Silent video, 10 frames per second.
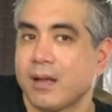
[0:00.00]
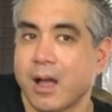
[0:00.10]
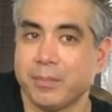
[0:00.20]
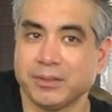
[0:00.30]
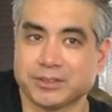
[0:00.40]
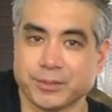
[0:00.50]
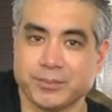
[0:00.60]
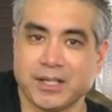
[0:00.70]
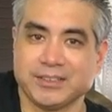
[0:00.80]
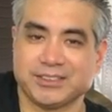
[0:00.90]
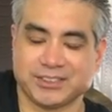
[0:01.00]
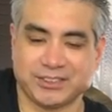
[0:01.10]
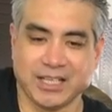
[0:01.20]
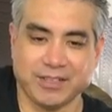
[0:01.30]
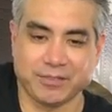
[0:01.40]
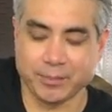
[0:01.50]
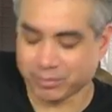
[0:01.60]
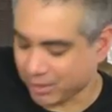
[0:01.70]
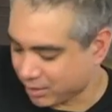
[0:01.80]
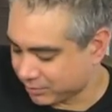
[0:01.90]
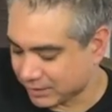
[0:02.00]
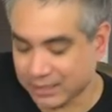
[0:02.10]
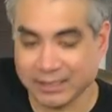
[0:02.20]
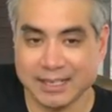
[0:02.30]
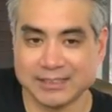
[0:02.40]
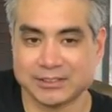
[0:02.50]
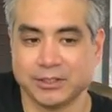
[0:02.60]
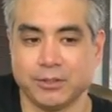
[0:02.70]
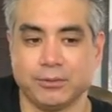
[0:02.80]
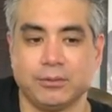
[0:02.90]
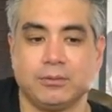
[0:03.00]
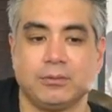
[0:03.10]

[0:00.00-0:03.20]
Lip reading: I'm putting some nice sustain and vibrato on that last note.